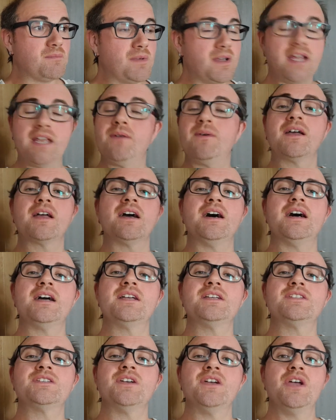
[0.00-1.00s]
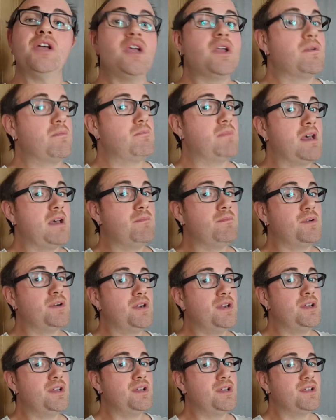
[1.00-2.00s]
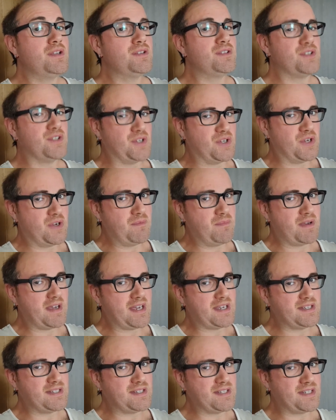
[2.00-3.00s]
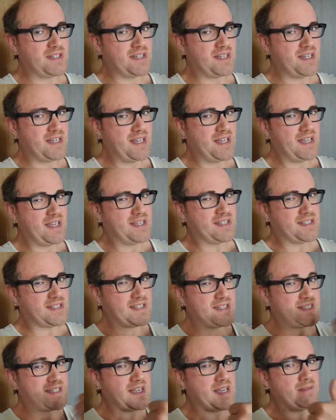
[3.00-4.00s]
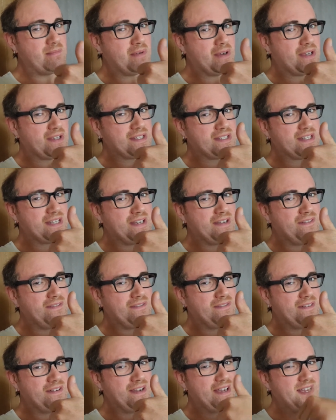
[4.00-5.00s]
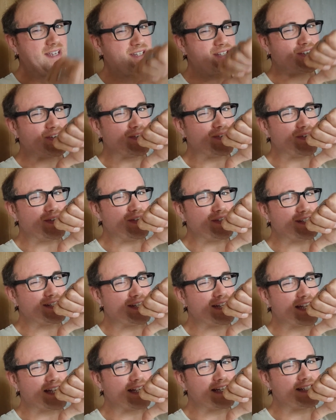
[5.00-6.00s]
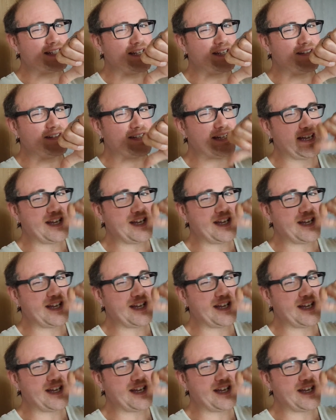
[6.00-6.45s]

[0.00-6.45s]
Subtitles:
But anyway, guys, remember to do your best to stay positive and screw all those negatives.